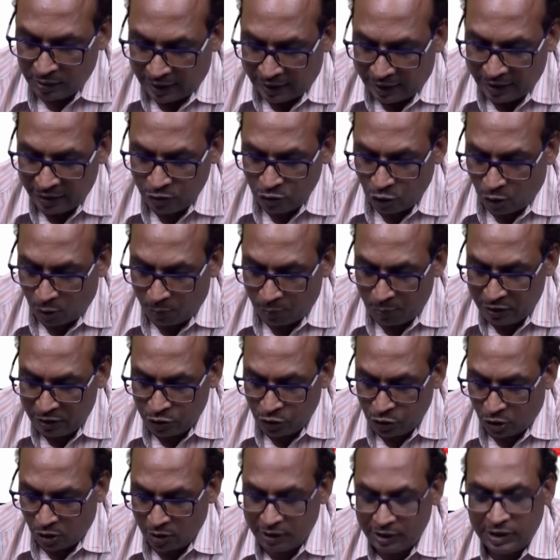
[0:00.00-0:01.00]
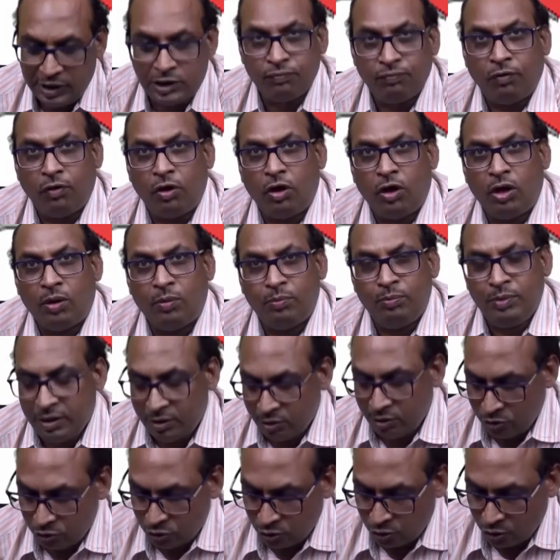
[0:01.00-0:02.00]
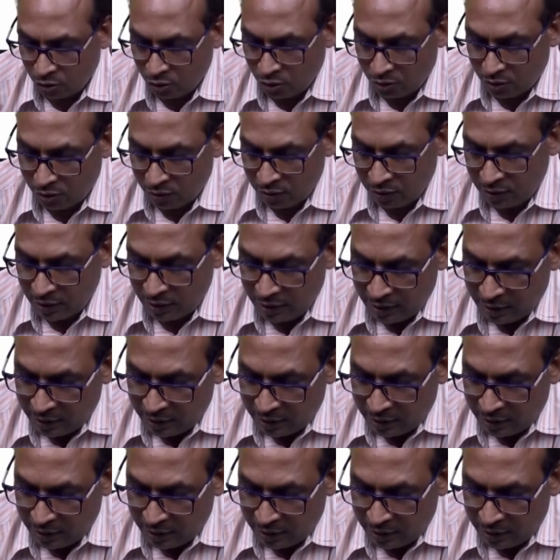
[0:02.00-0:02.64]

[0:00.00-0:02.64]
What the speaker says: as oblique shock is formed, so